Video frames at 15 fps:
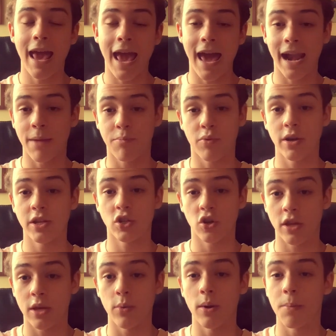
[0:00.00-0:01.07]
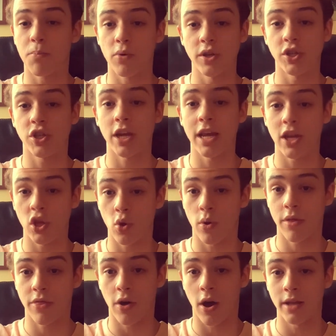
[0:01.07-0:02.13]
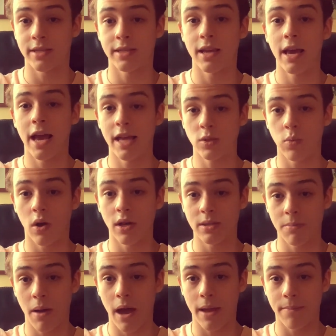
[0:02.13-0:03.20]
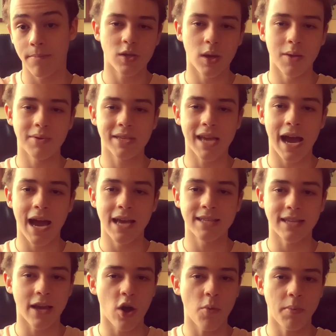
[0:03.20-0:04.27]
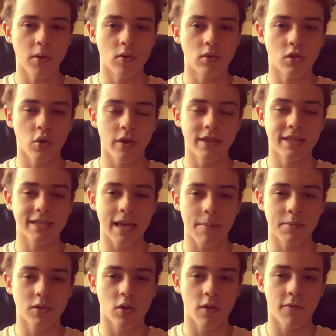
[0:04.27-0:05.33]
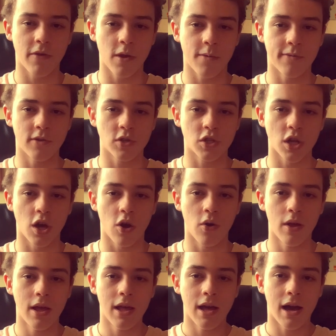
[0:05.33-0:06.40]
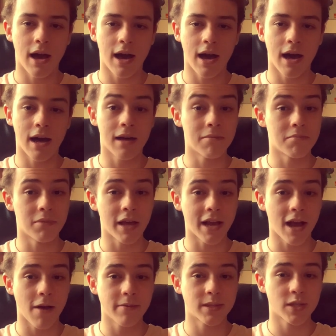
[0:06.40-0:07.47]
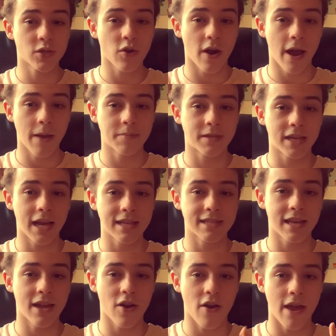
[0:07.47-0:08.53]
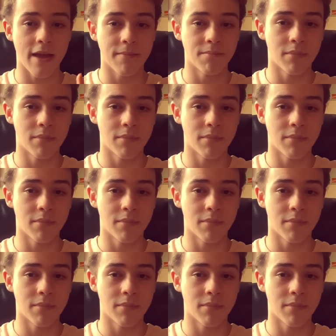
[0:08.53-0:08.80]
and I'm pretty sure he would appreciate your thoughts as well as mine. So anyways, guys, I hope you enjoyed this episode of the Fan Review Show. Like, comment, subscribe. See you guys later, and